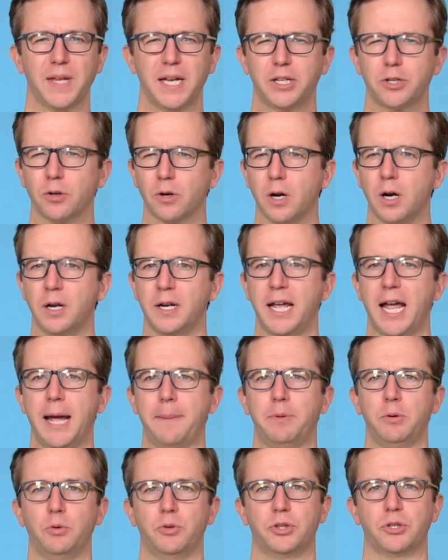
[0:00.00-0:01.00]
and you're
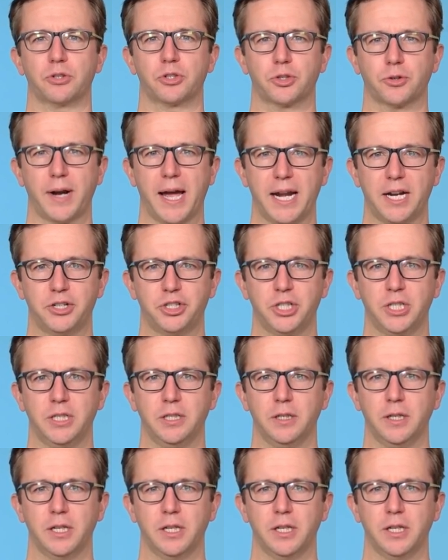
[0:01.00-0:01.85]
unhappy with your strategy